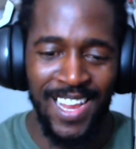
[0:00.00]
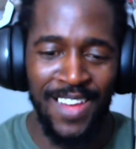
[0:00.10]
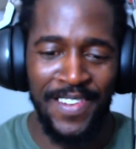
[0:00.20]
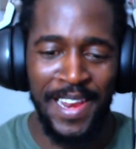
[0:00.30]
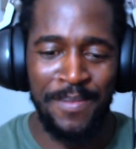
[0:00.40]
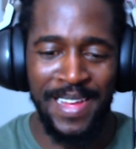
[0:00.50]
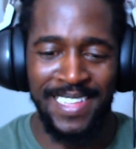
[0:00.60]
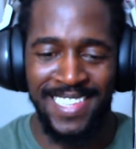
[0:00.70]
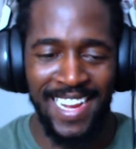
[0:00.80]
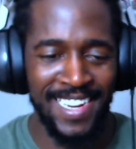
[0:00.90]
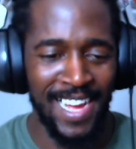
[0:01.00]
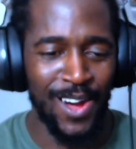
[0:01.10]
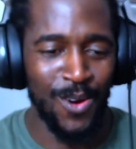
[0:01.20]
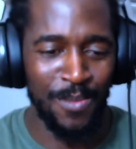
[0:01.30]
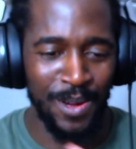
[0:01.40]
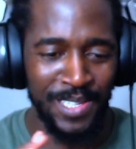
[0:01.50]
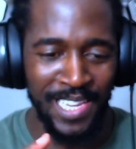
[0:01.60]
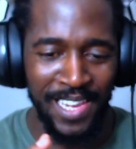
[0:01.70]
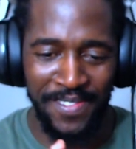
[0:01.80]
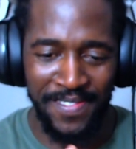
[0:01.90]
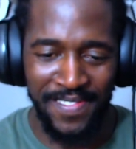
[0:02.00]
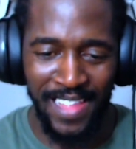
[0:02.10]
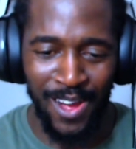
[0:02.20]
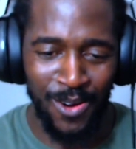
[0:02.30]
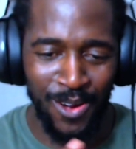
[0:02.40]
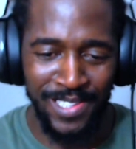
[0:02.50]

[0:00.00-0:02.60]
I love how they maintain that whole motif, that whole